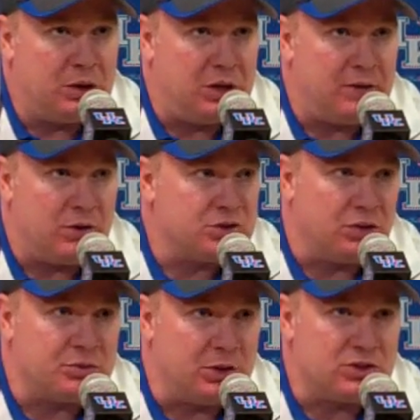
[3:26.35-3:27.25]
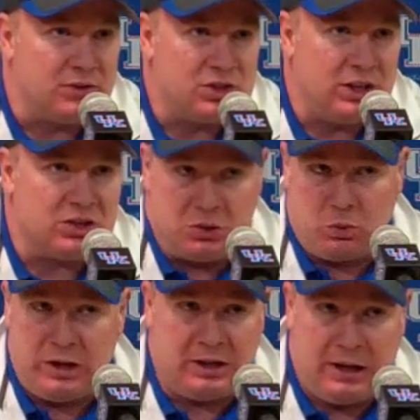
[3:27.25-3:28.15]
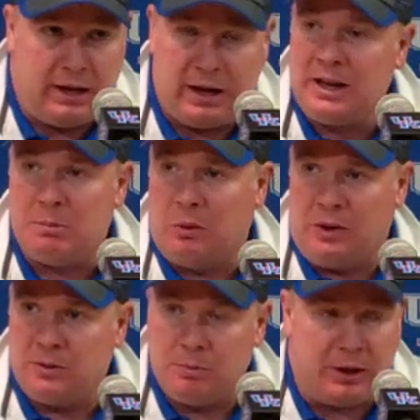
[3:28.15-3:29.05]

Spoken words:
gave ourselves much of a chance to win at any point.